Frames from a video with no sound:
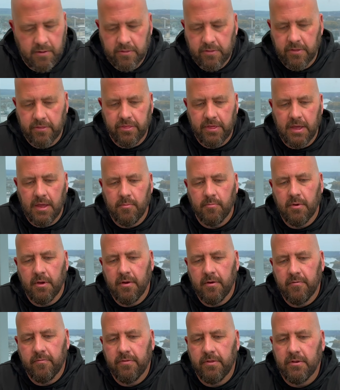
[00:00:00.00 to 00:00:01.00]
the theme
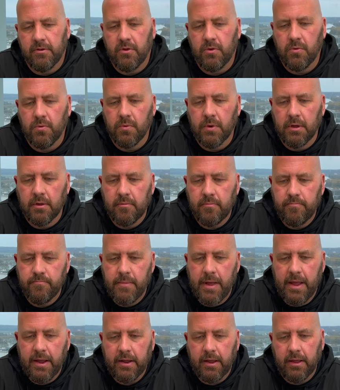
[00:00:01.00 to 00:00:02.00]
of the new uh,
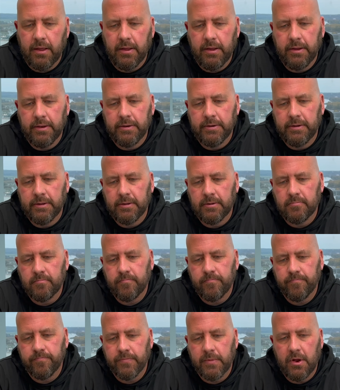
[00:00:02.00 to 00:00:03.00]
Mac and um,
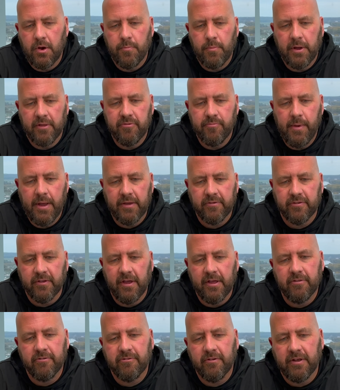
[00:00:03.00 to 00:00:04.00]
AirPods Max
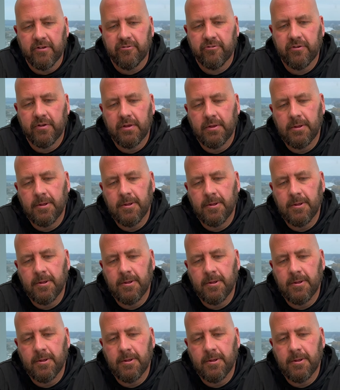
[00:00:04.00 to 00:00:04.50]
and such.